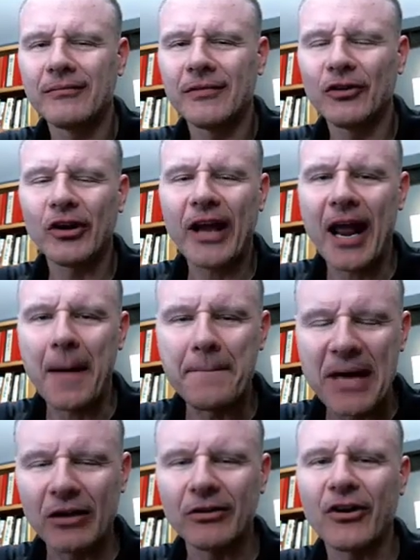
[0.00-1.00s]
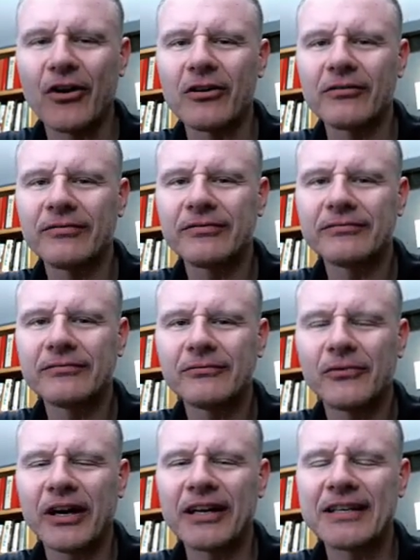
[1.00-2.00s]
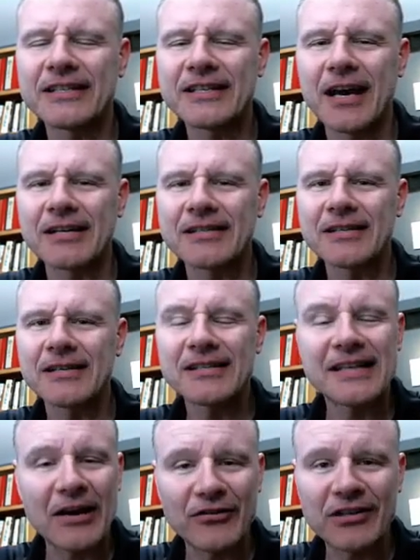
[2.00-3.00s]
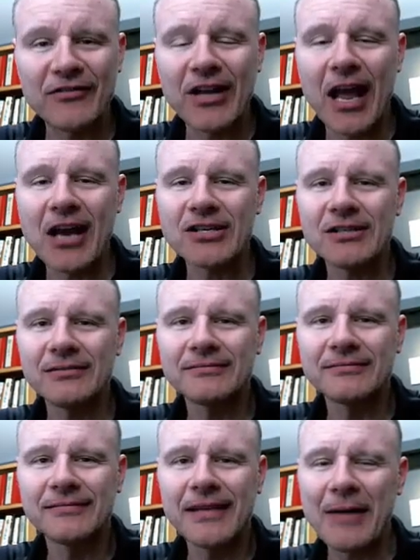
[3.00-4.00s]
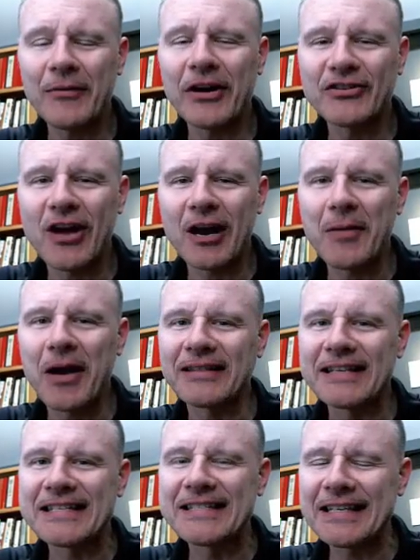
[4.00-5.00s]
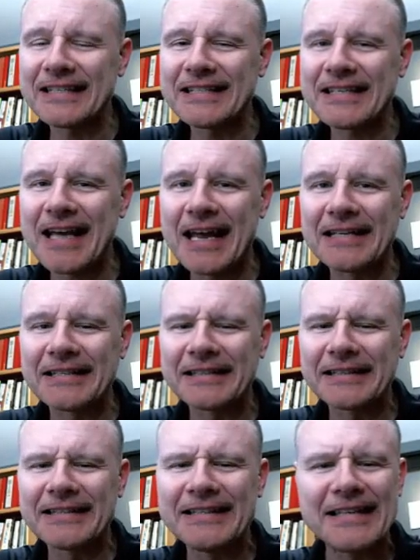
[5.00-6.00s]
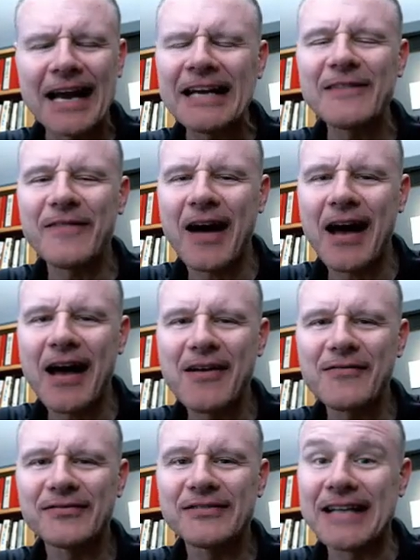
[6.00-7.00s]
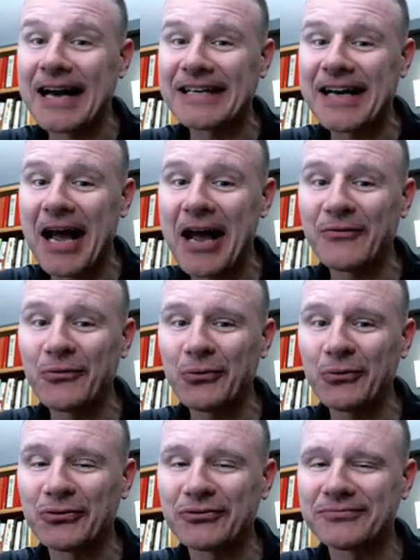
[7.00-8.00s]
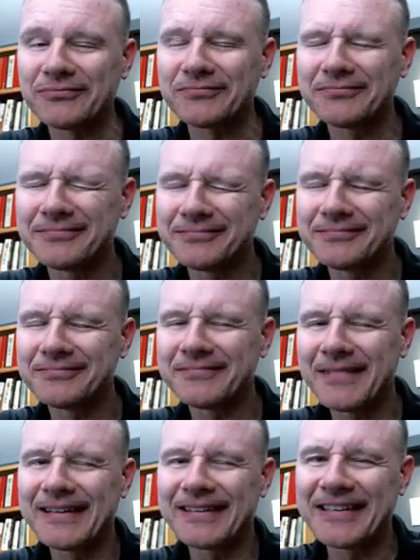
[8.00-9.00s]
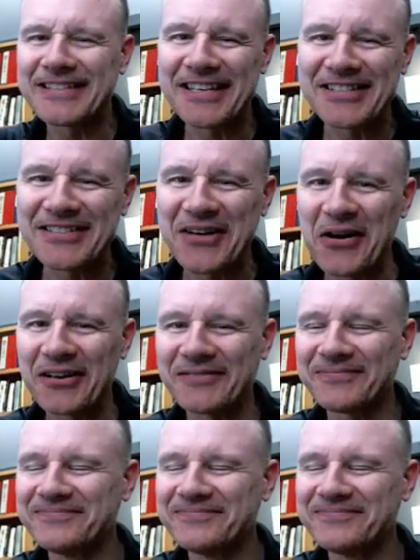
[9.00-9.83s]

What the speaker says: look at a bell curve, we're going to discuss standard deviation, and we're going to talk about the 68, 95, 99 rule. Let's get started.